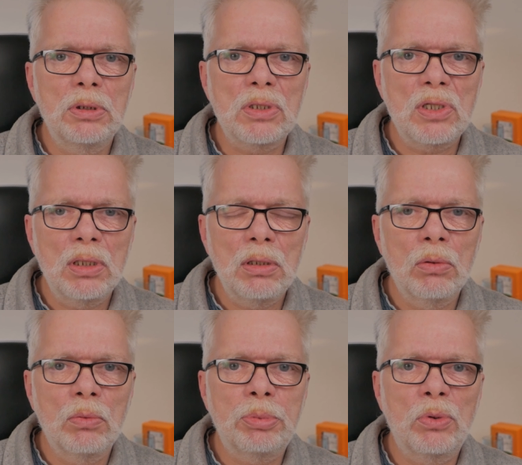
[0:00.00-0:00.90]
a
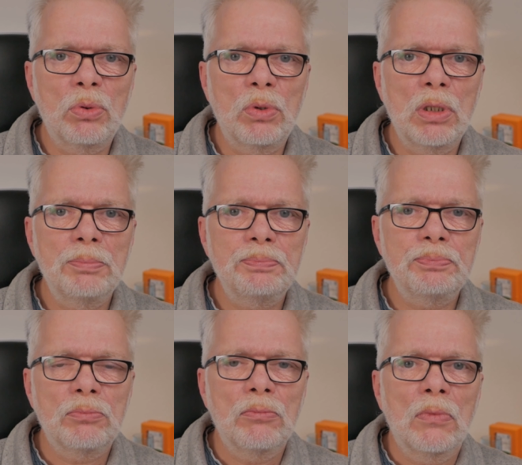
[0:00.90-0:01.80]
standalone program,
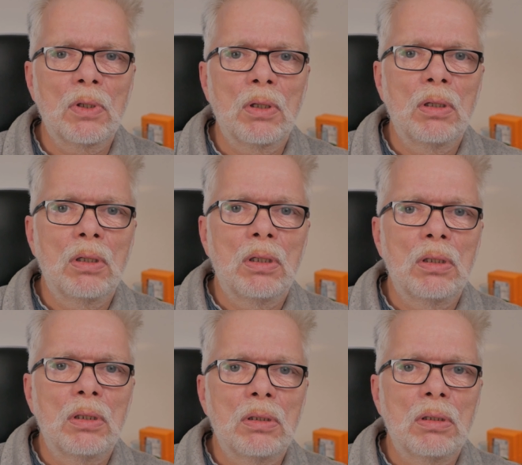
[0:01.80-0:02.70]

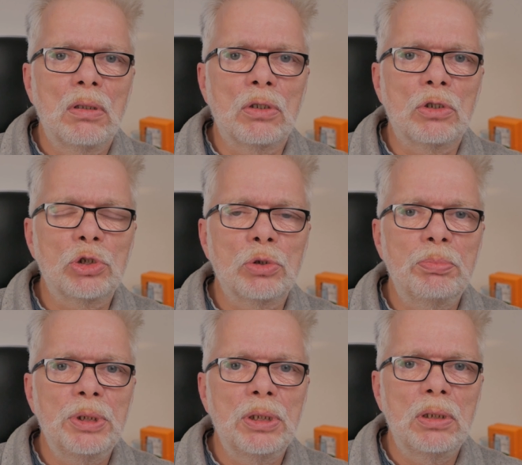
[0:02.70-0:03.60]
there should
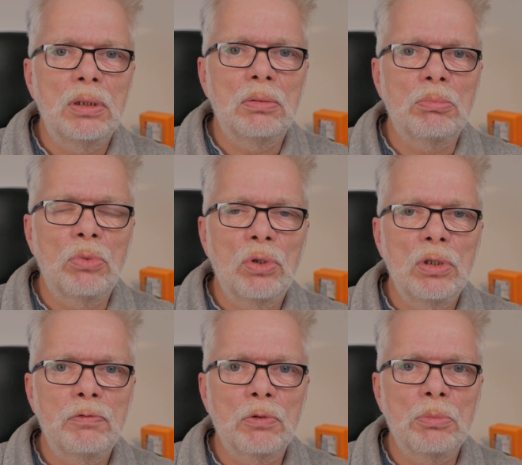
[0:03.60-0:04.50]
be more
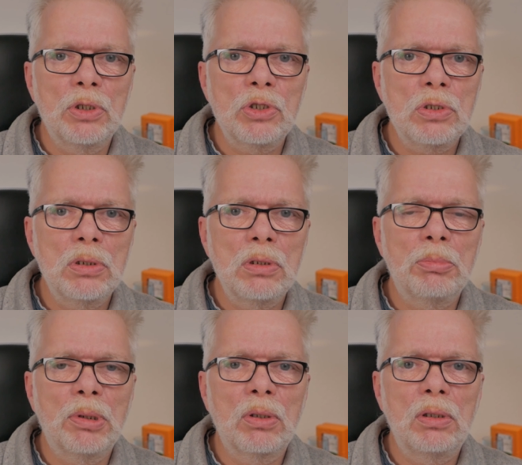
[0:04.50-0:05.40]
information
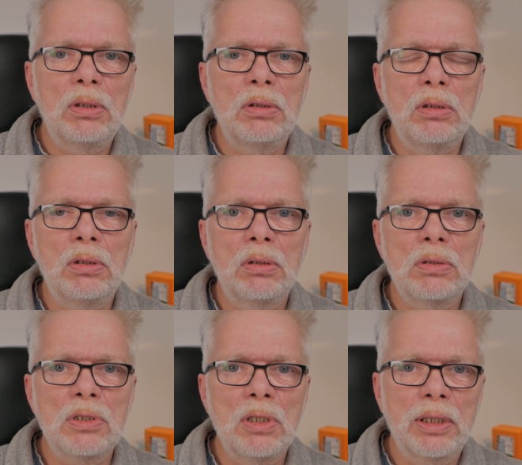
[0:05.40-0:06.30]
about the
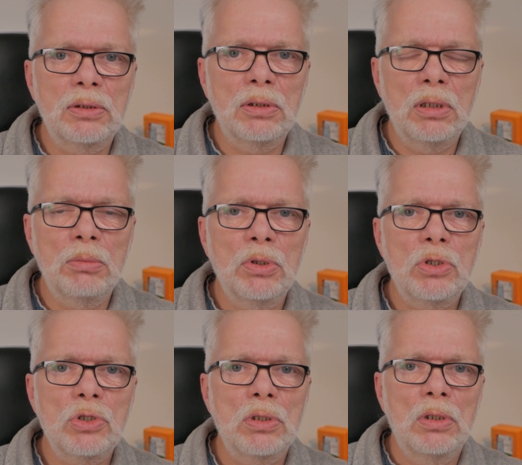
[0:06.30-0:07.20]
selected
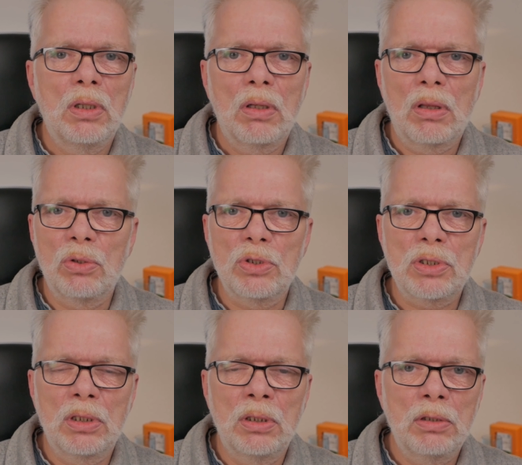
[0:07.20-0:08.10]
image. There is
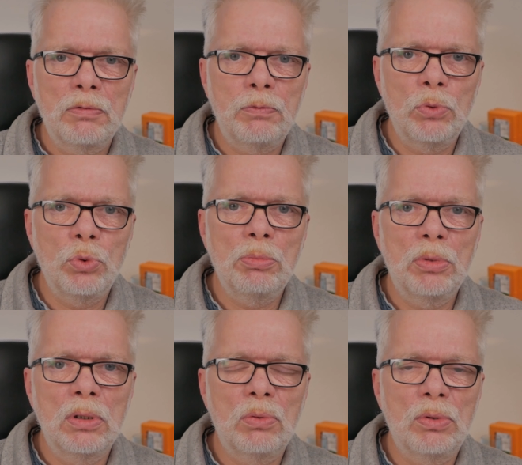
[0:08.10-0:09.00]
enough room
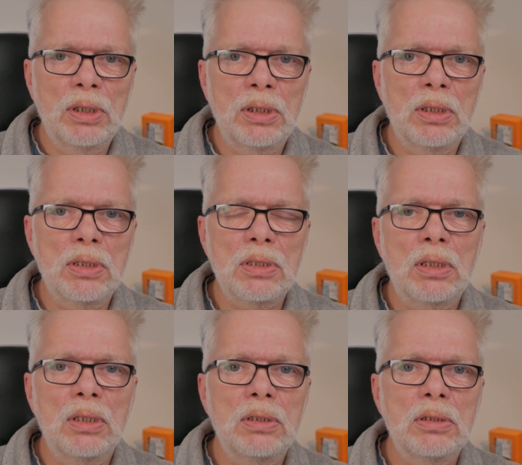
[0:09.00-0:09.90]
on the right hand
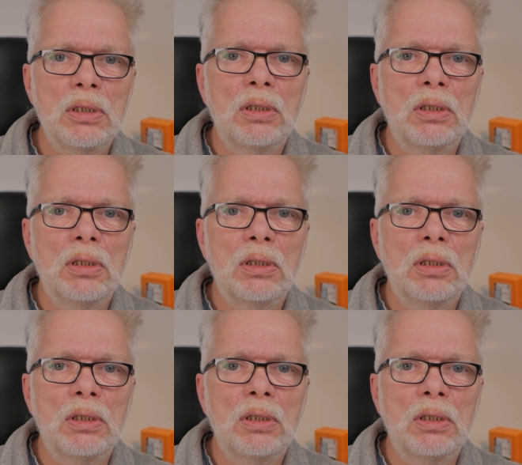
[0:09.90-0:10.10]
side